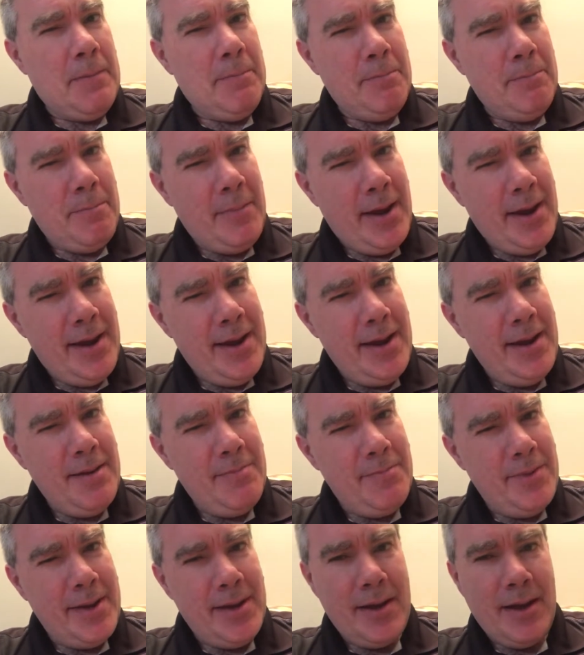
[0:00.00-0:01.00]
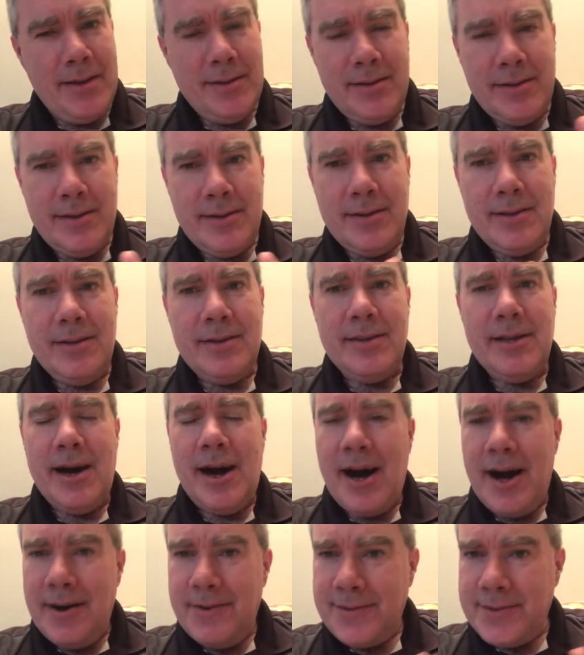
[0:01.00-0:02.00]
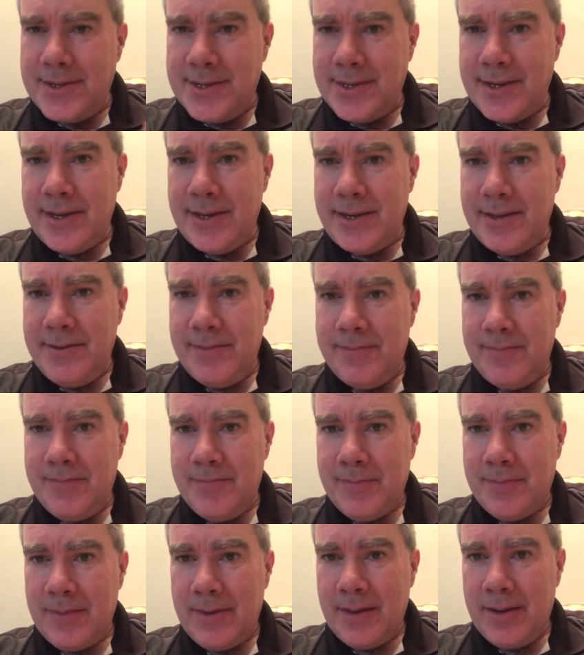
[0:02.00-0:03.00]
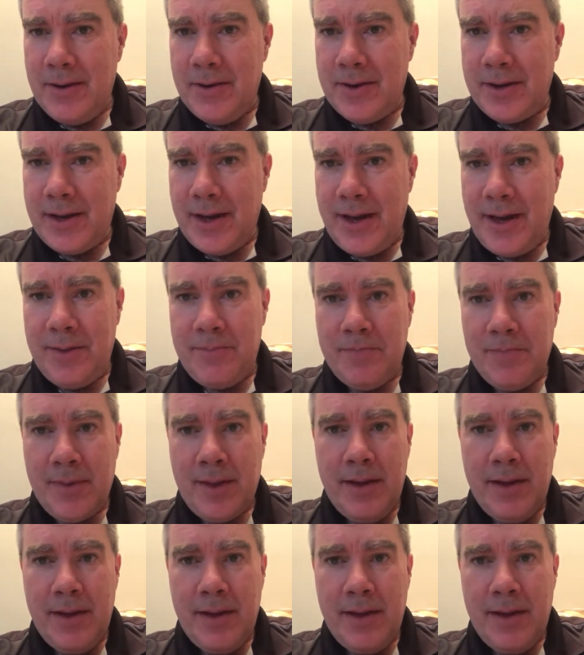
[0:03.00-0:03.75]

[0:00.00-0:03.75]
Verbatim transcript: may be a little lofty, okay,